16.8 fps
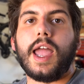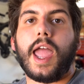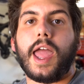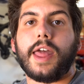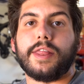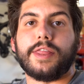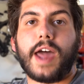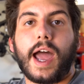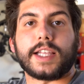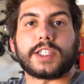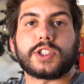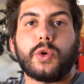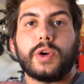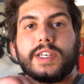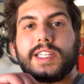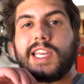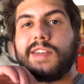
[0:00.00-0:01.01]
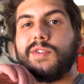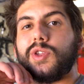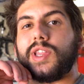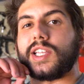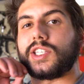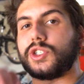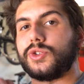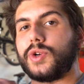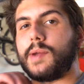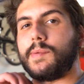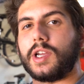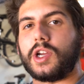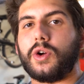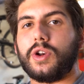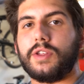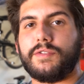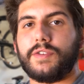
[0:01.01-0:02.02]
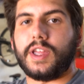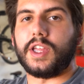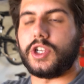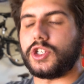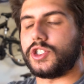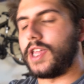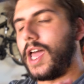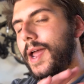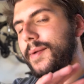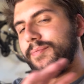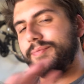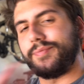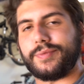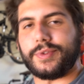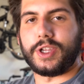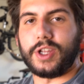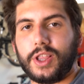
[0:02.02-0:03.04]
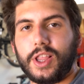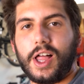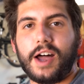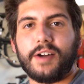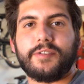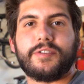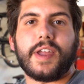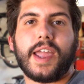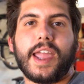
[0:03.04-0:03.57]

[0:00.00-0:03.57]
And that's going to give you that ceramic coating finish that you love,